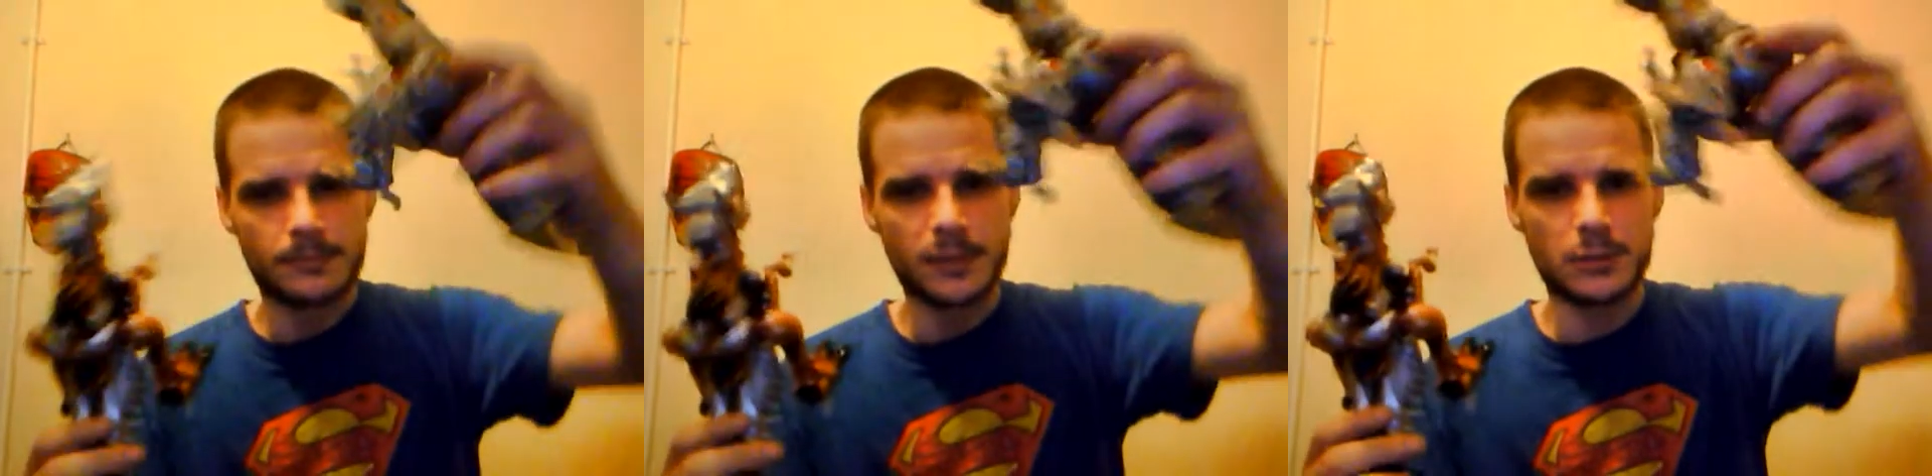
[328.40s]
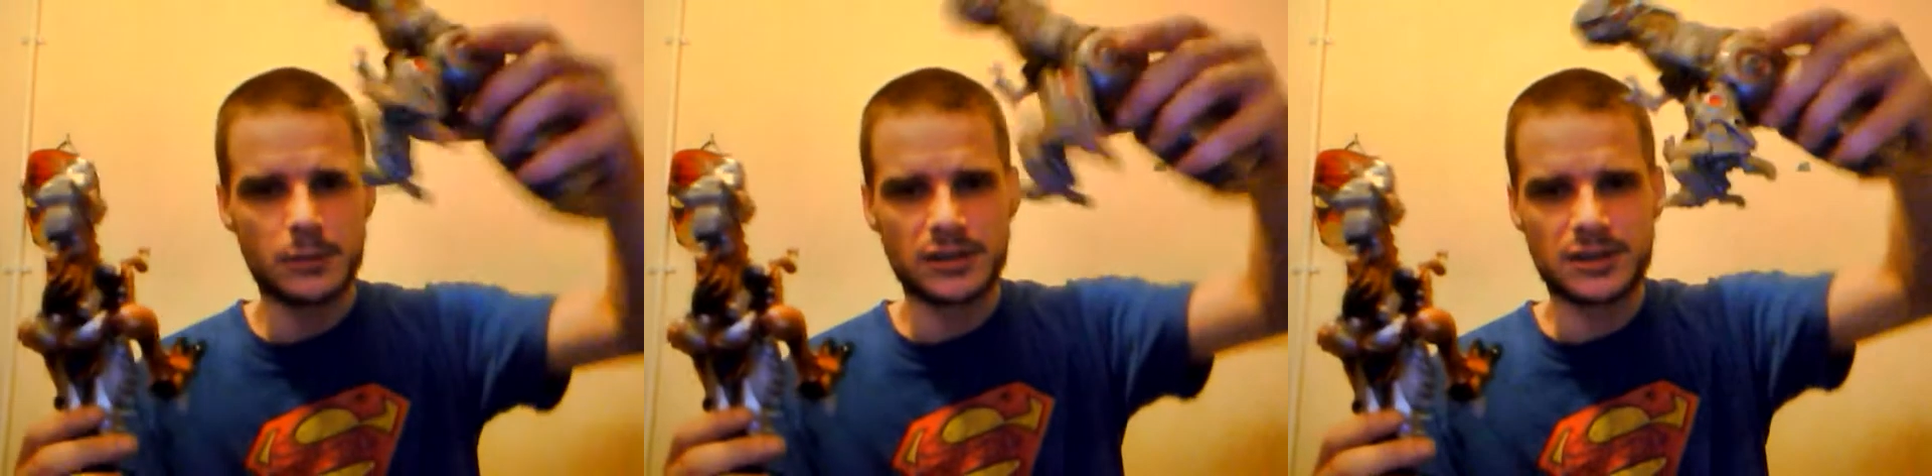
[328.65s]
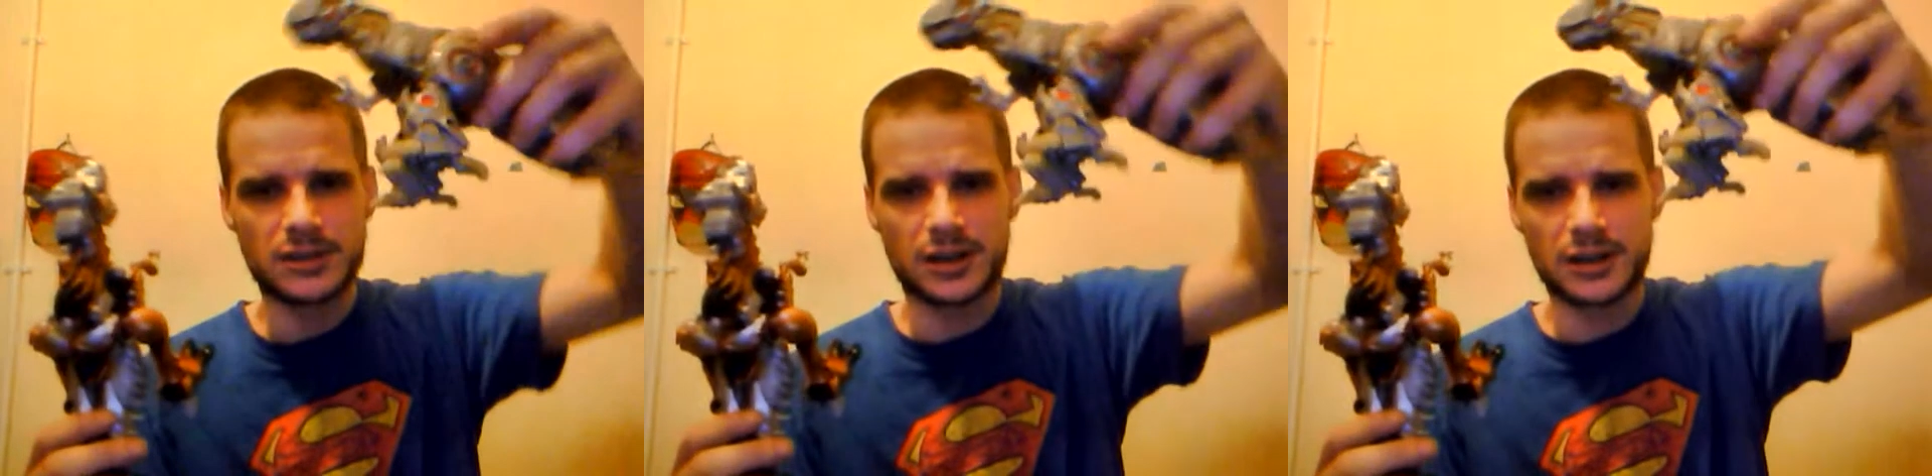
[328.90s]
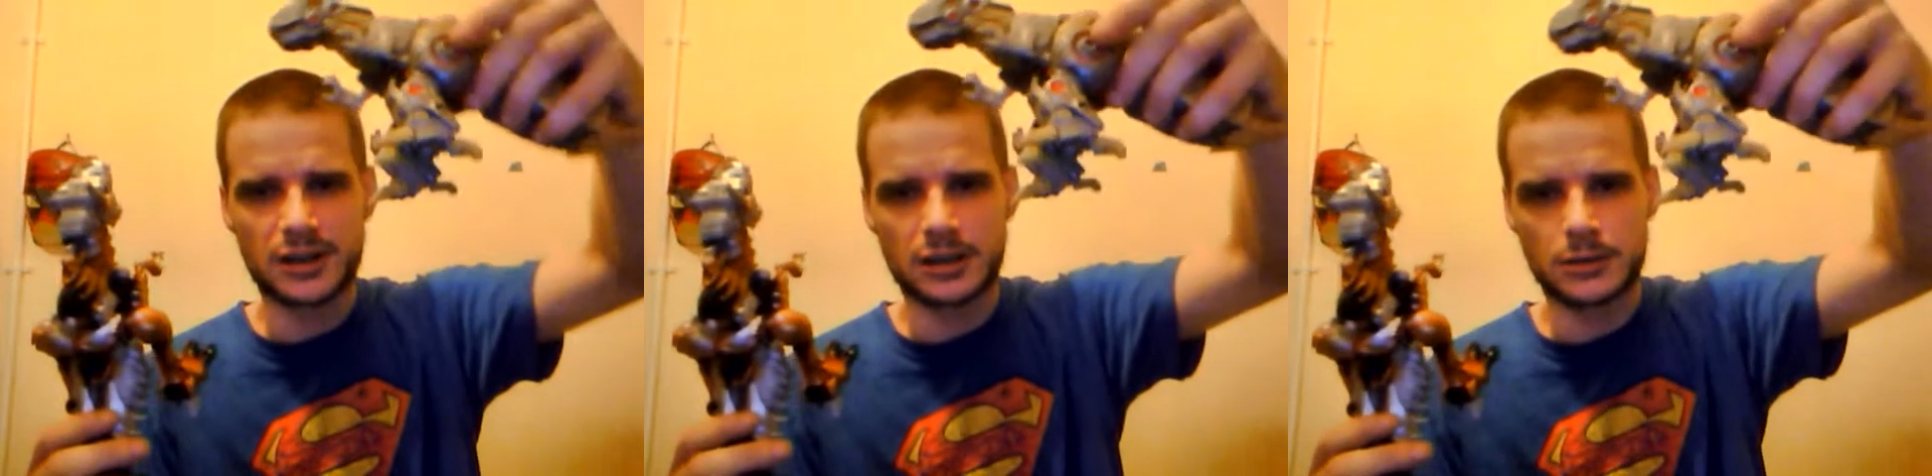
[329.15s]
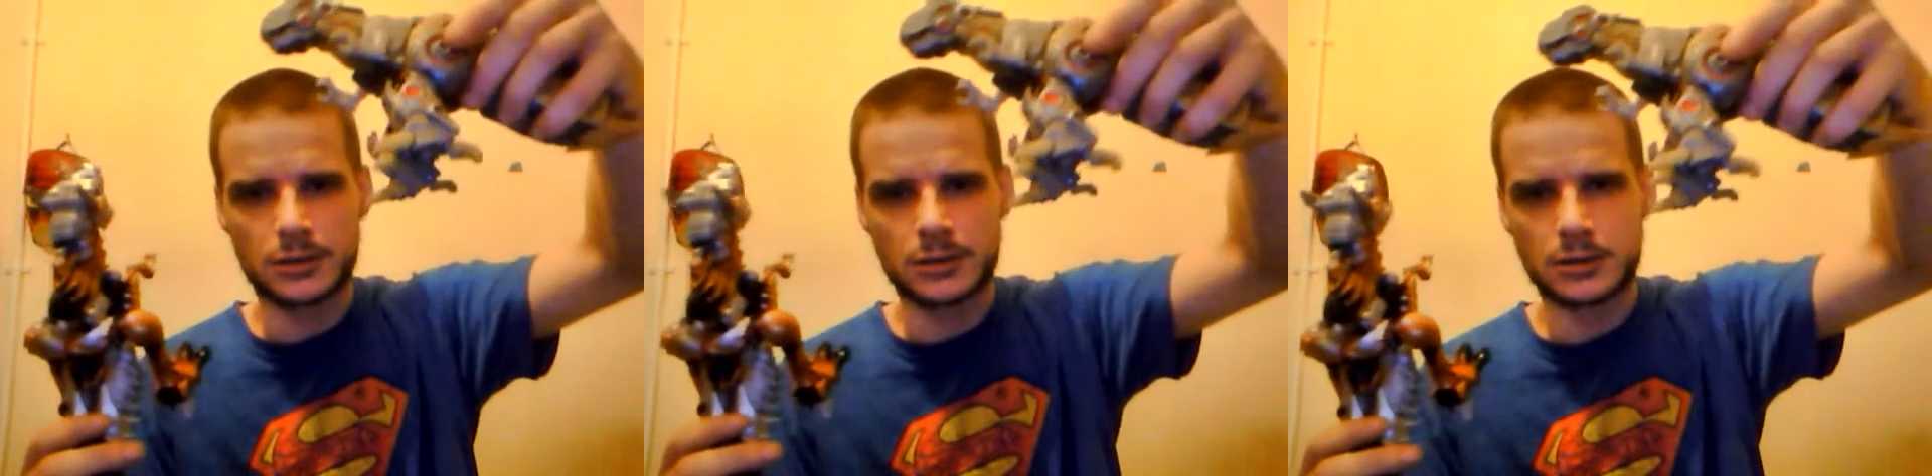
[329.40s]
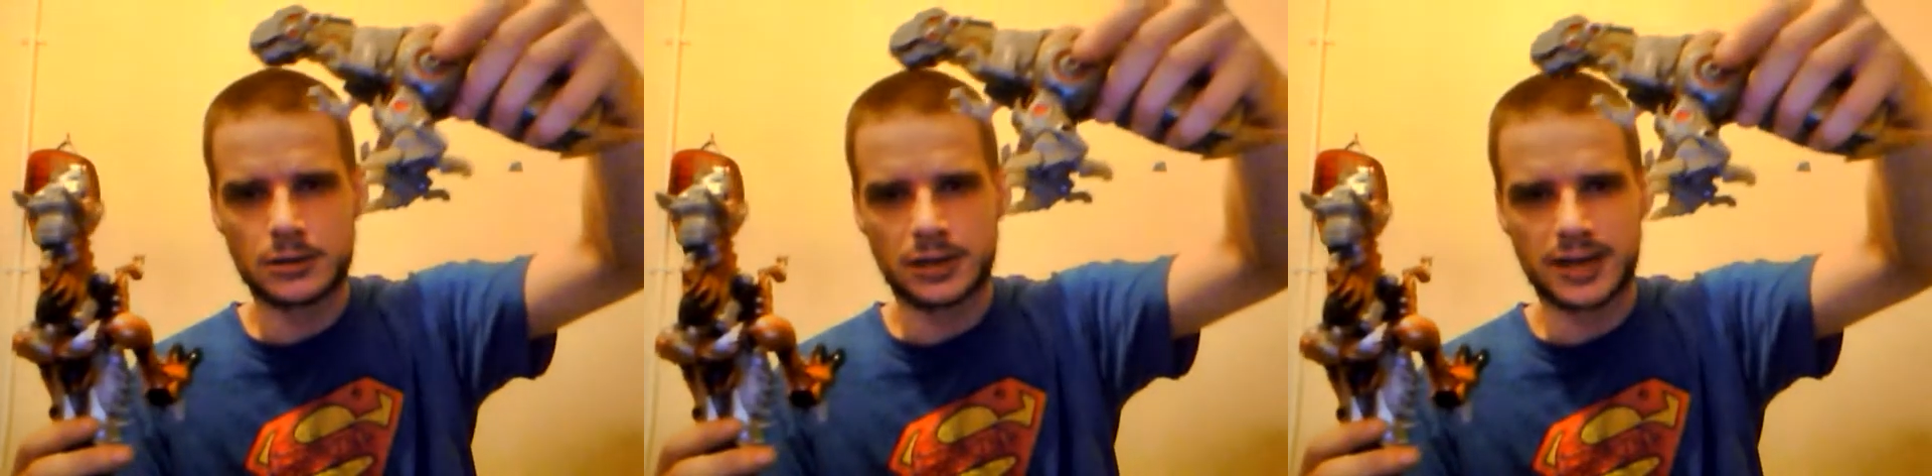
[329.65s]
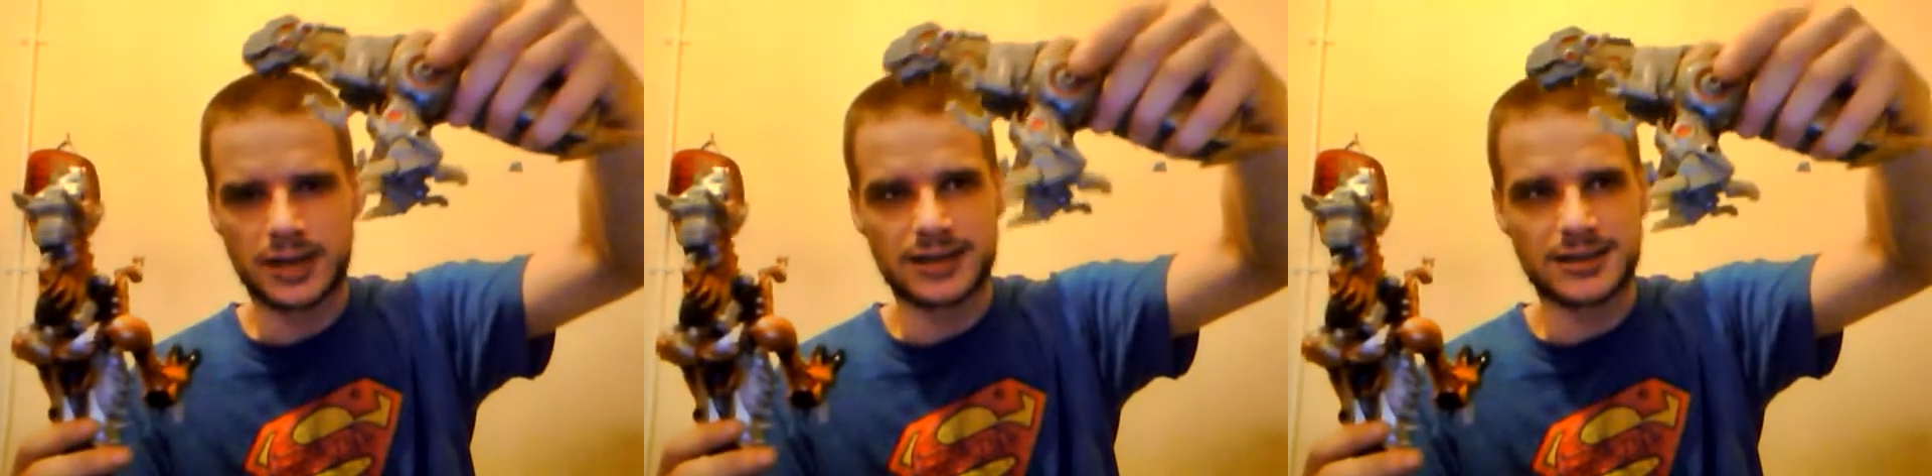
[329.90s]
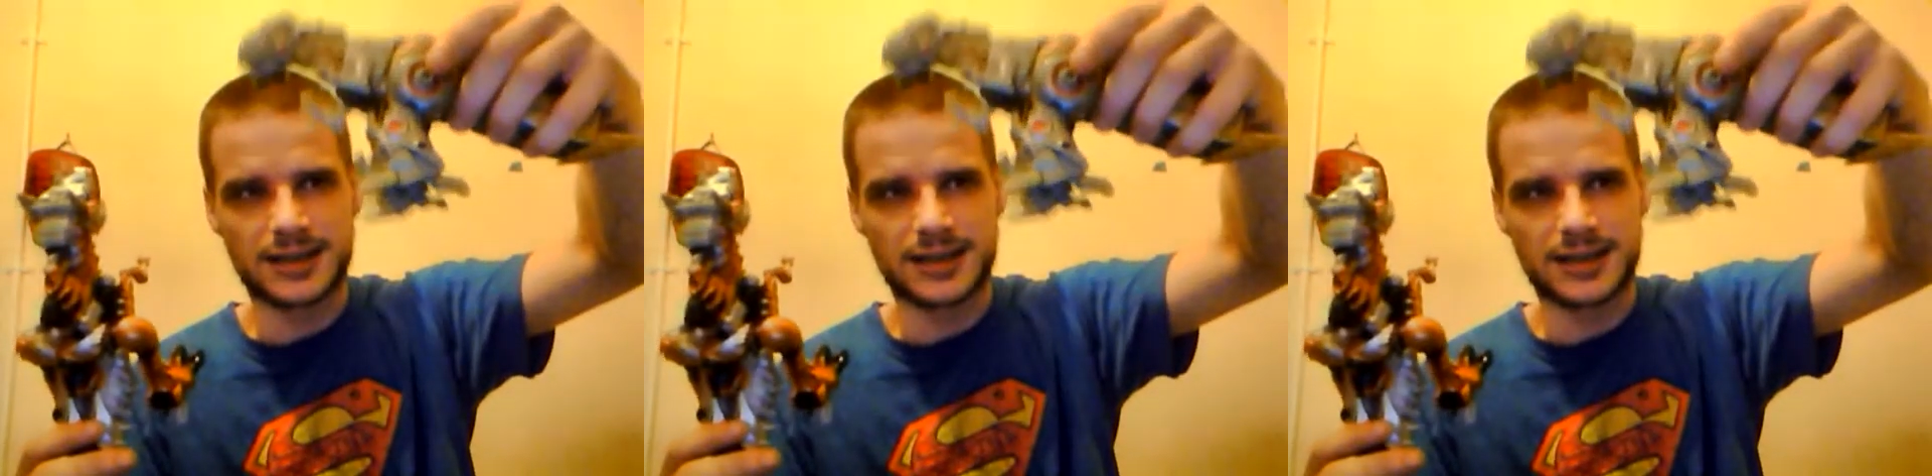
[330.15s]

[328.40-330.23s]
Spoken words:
with his dino legs